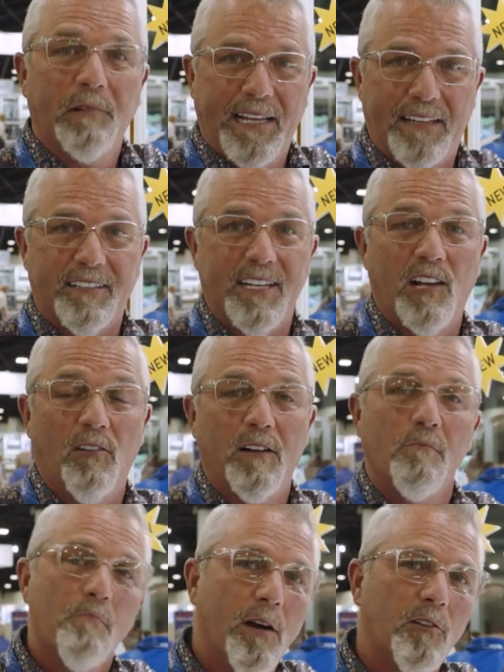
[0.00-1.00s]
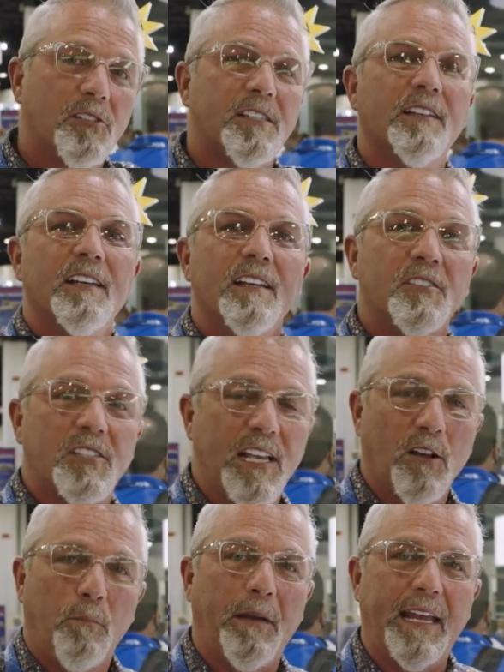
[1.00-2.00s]
width to go in most
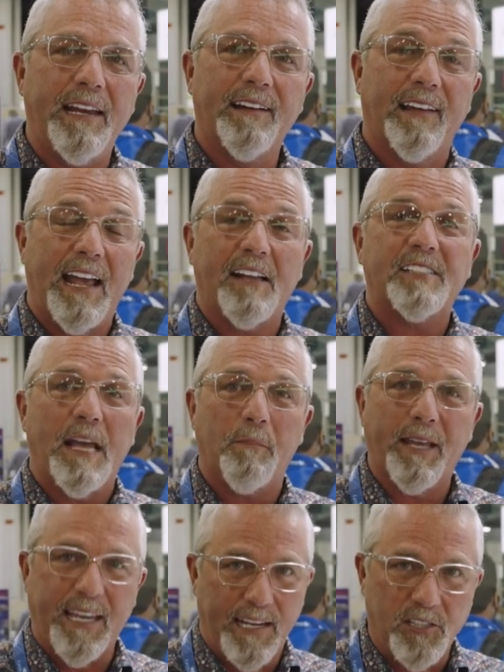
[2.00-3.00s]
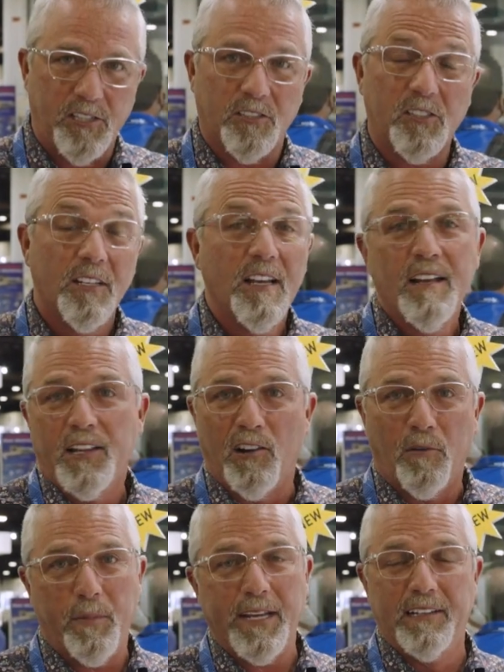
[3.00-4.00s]
single pane glass applications.
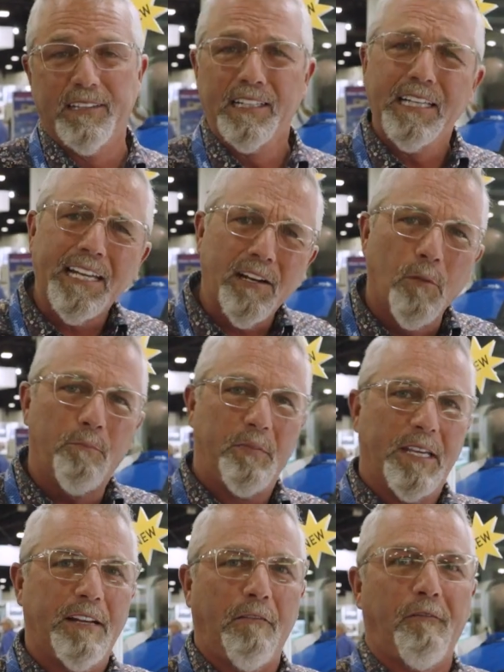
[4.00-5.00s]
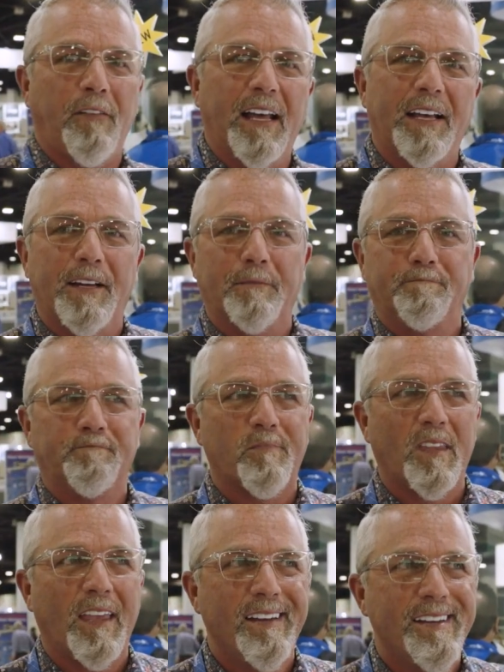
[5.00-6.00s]
There'd be a little bit of
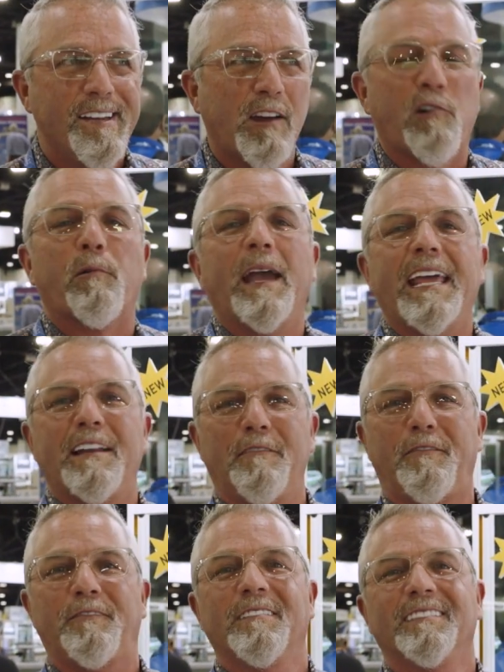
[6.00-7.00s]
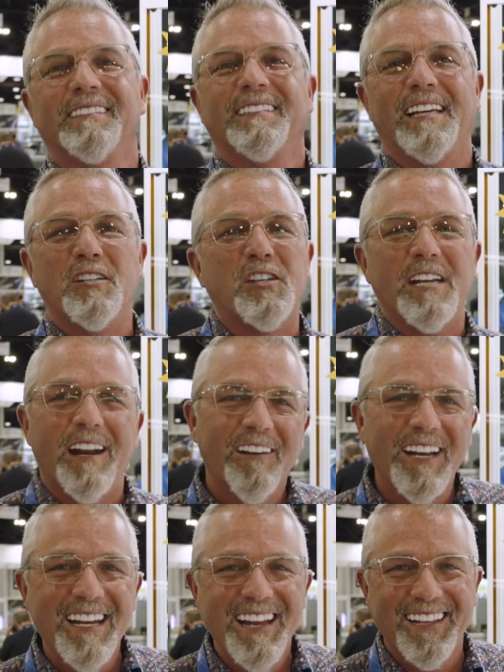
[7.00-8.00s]
creative
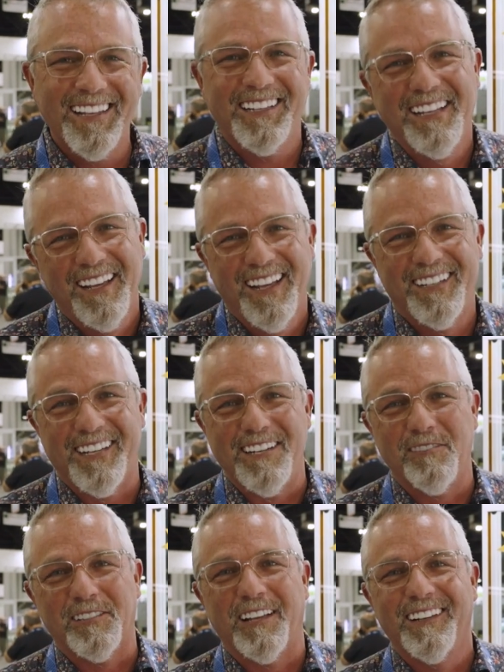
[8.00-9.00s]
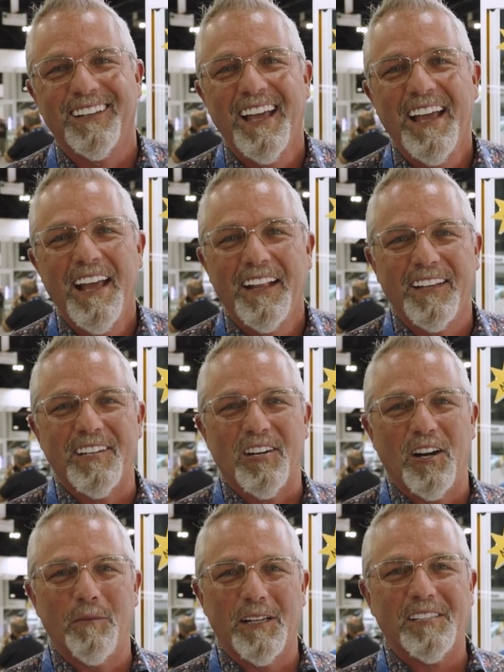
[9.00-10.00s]
engineering, to use the
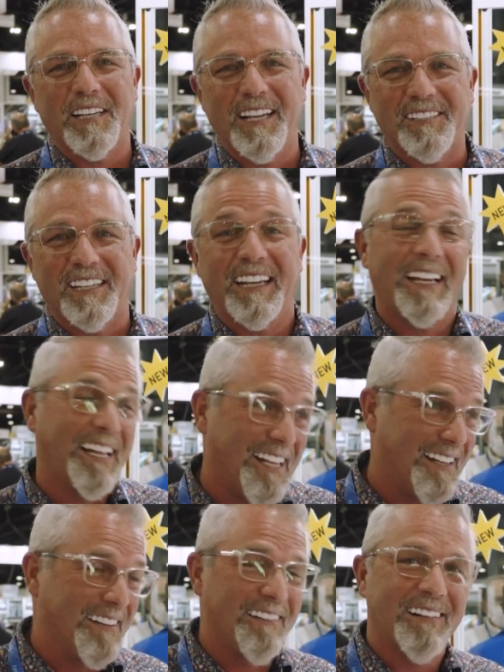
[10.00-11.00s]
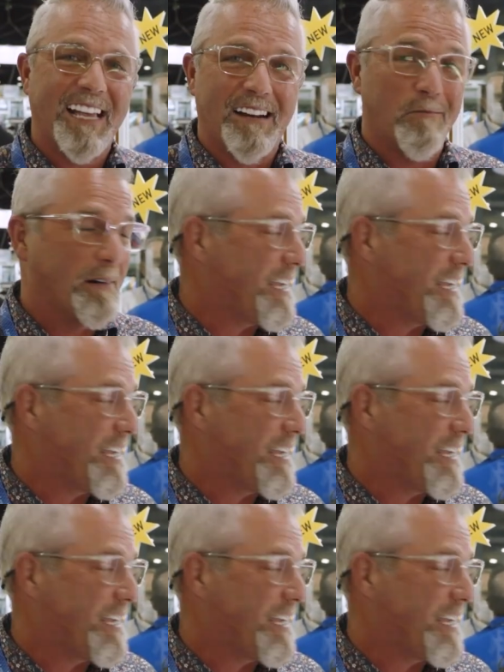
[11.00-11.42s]
term that says, kind of